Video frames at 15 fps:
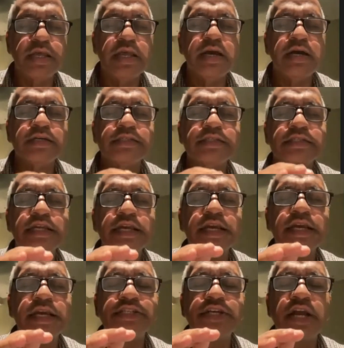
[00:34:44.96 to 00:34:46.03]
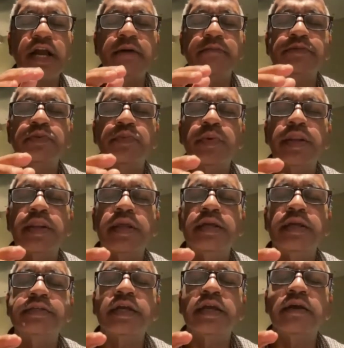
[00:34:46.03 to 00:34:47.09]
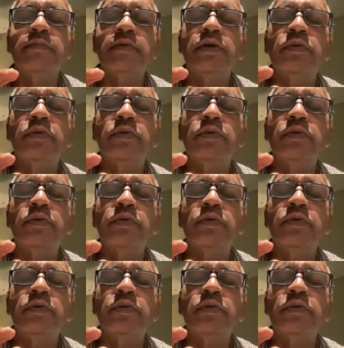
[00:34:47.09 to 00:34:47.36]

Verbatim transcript: a stage comes when he is able to